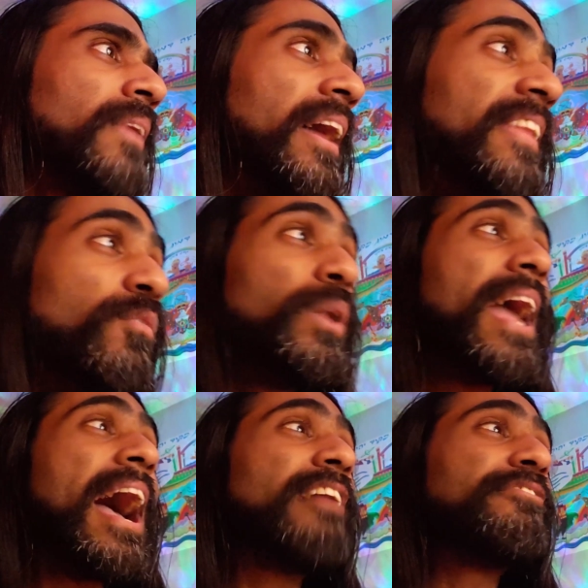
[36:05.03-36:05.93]
And then we
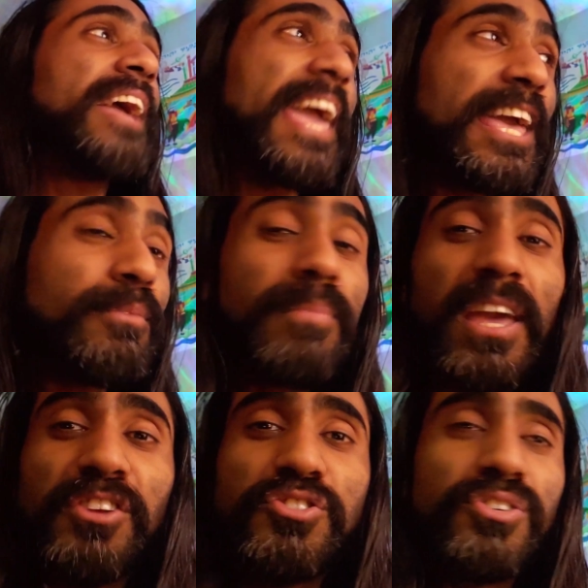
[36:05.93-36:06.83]
have A
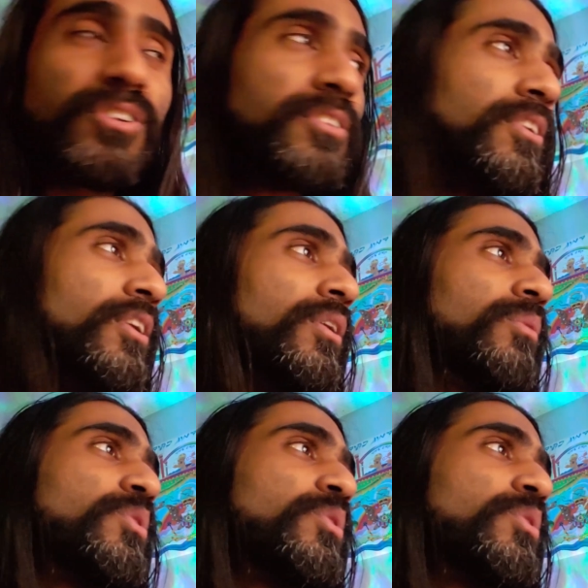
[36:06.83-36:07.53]
major,